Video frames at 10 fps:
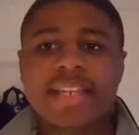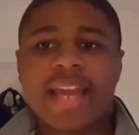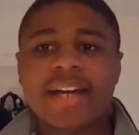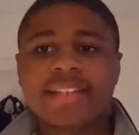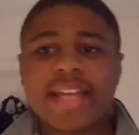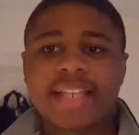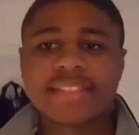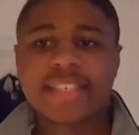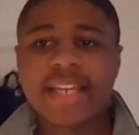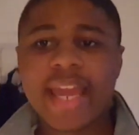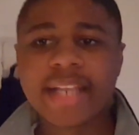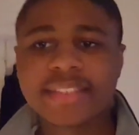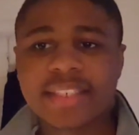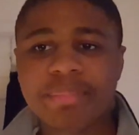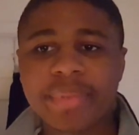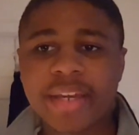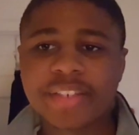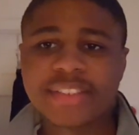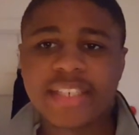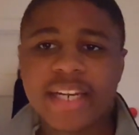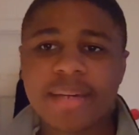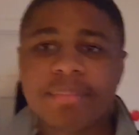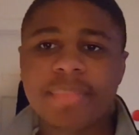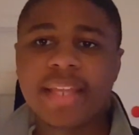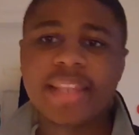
now that is an excellent beginner setup.